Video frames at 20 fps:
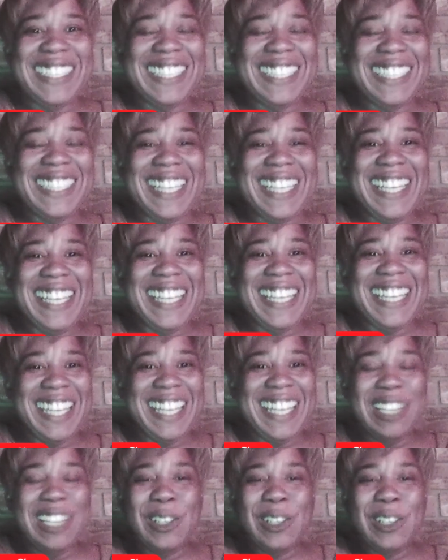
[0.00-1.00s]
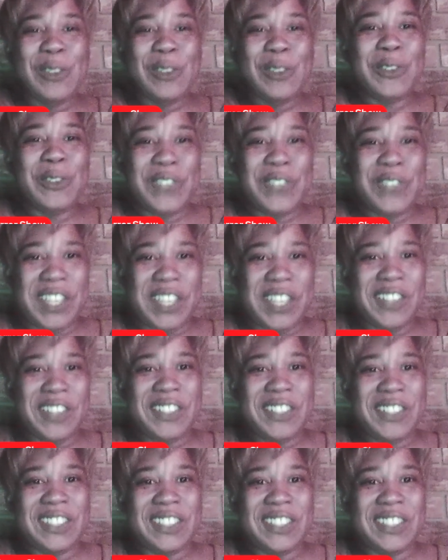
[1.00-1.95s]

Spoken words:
like in local theaters.